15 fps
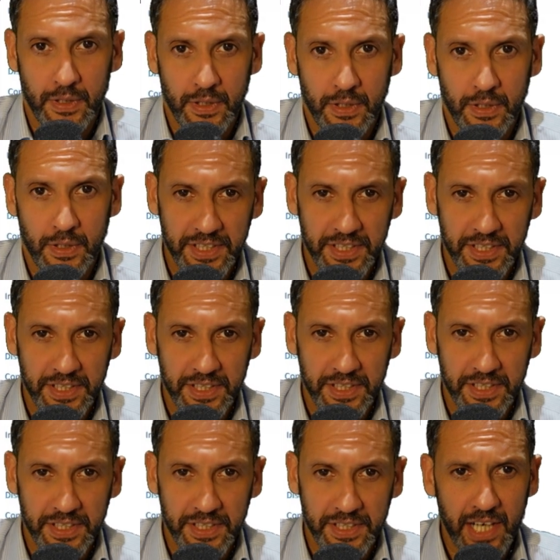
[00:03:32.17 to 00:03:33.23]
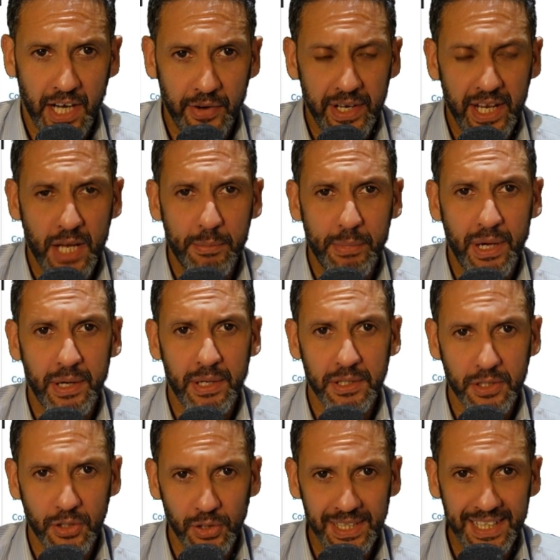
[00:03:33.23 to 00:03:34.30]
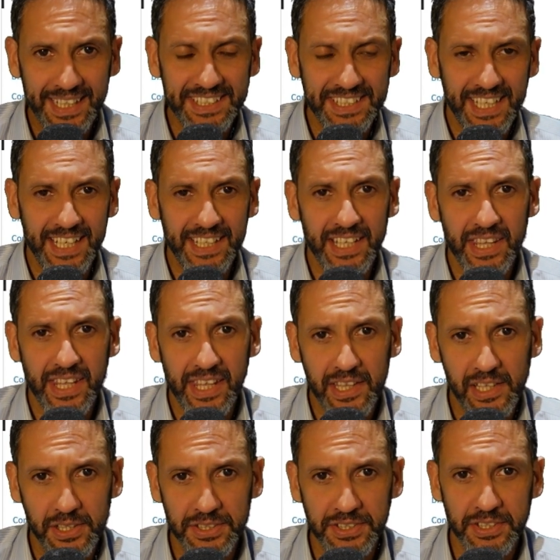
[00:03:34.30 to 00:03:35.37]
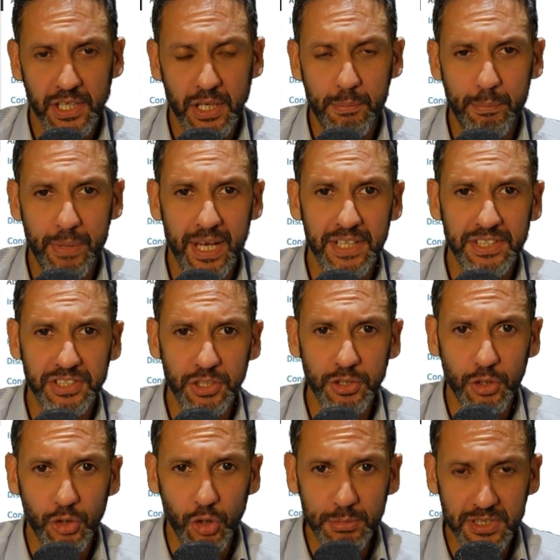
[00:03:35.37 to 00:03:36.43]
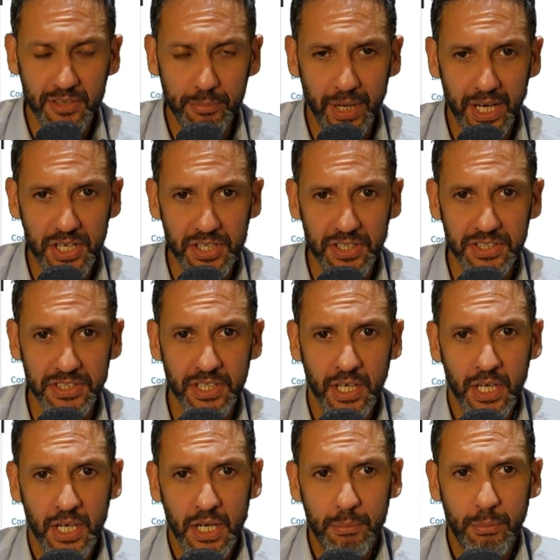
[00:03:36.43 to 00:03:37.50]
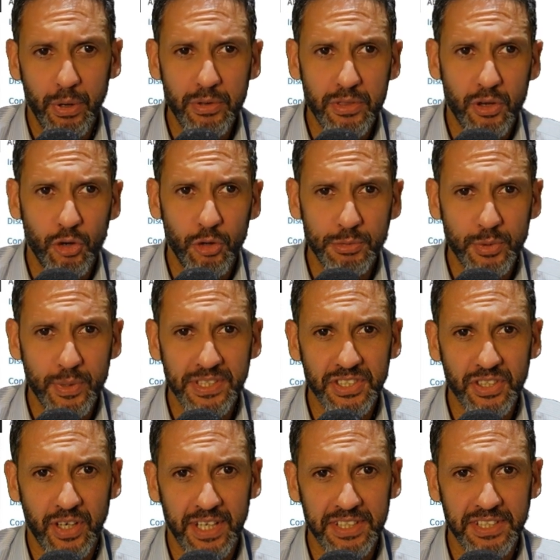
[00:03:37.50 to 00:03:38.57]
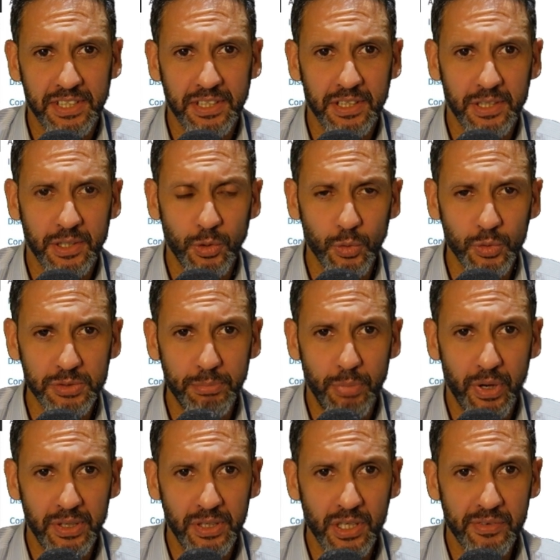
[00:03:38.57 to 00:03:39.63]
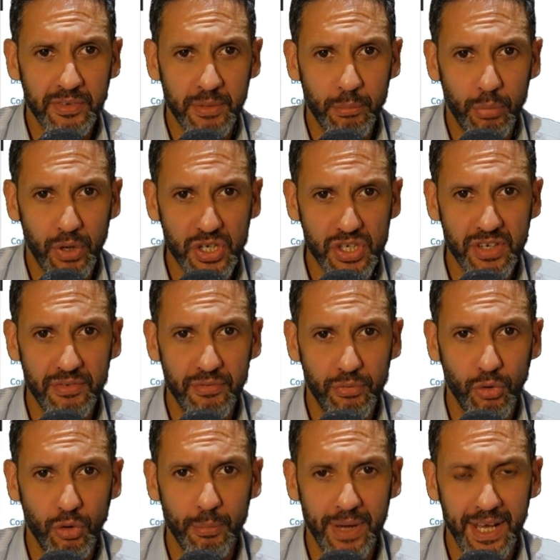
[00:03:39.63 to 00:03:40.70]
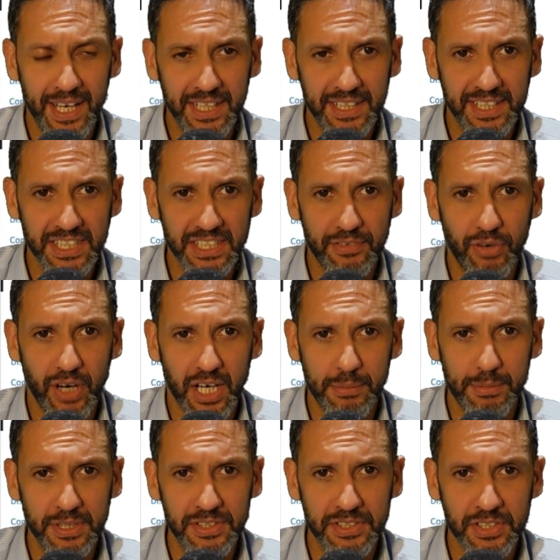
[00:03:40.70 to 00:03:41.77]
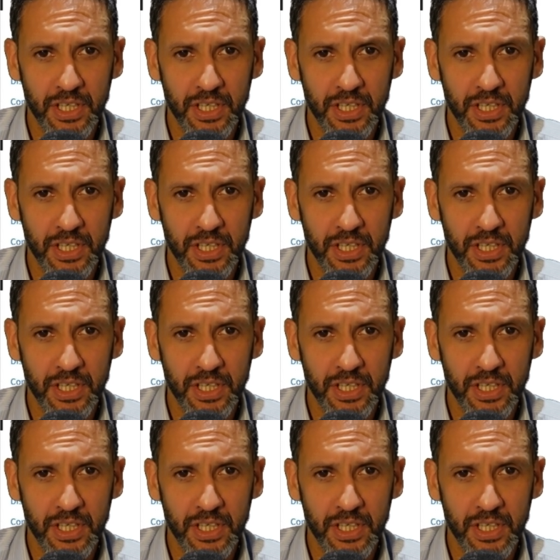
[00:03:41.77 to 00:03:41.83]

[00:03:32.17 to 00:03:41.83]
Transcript: This study here, carried out by our colleagues in the Netherlands, compared two groups of patients, both groups with sciatica caused by nerve compression from a disc fragment.